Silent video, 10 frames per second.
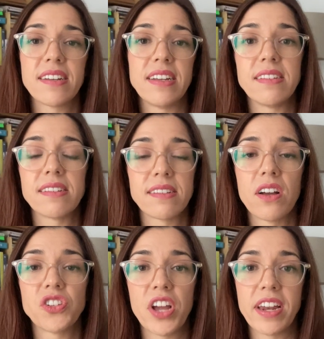I need to
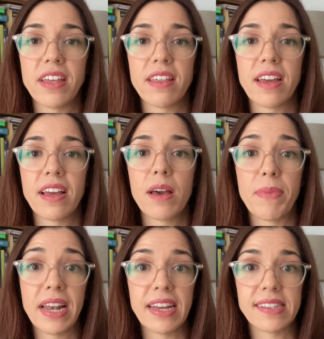search anything a
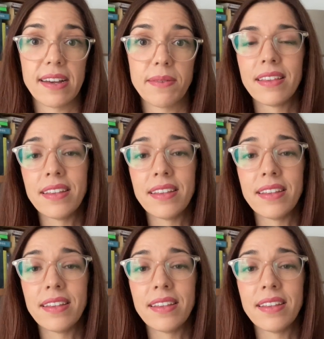bit later.